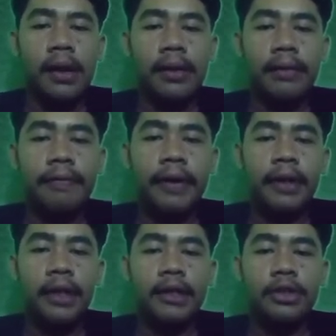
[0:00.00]

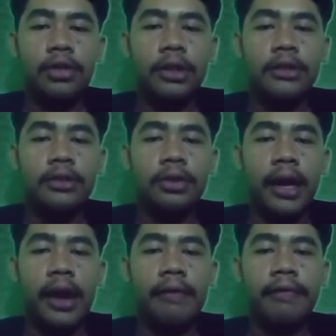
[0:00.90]
regular students to
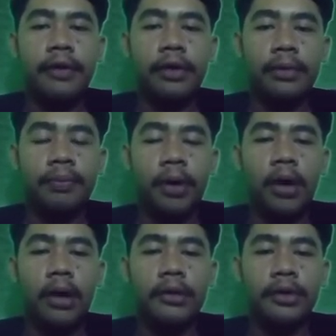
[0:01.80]
have good
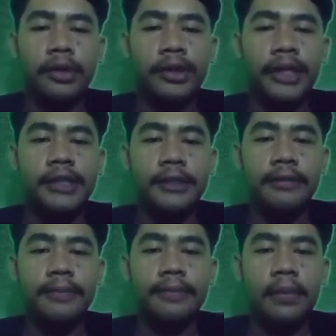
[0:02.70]
pronunciation.
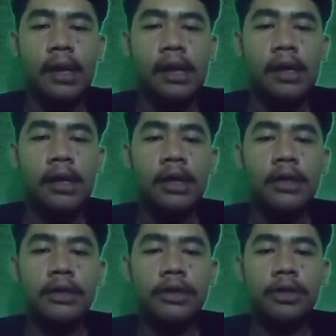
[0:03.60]

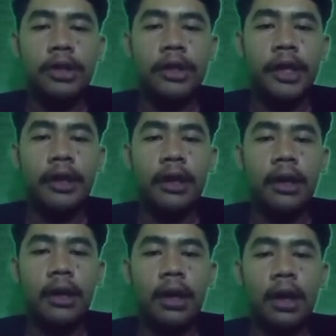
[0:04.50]
Students need
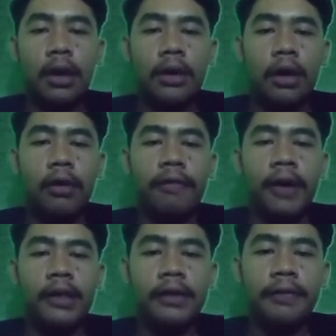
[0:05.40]
a lot of
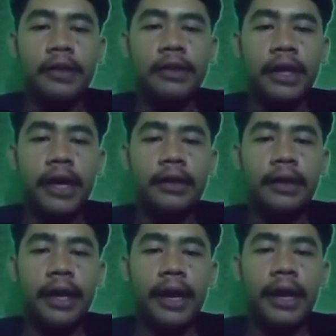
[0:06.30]
activity that
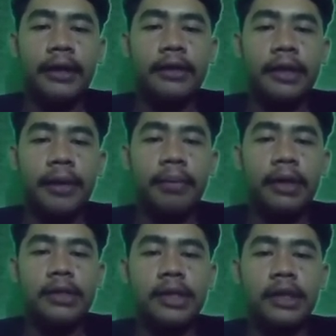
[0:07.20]
get them
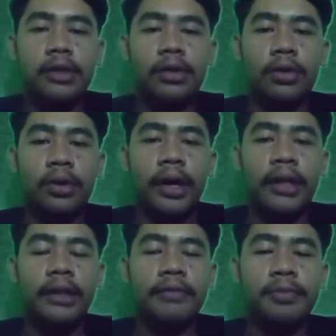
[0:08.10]
listening to
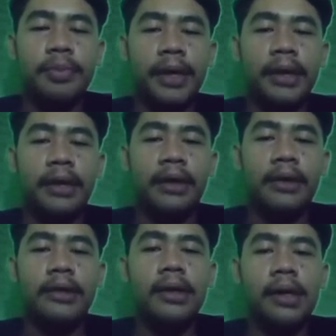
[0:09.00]
native
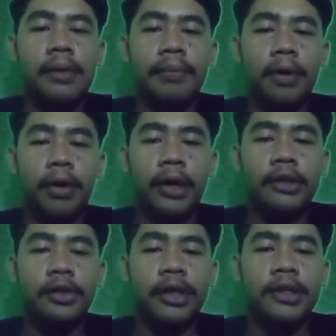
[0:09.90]
speaker
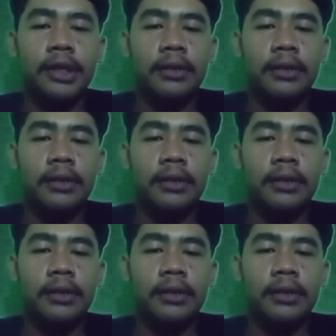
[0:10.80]
pronunciation.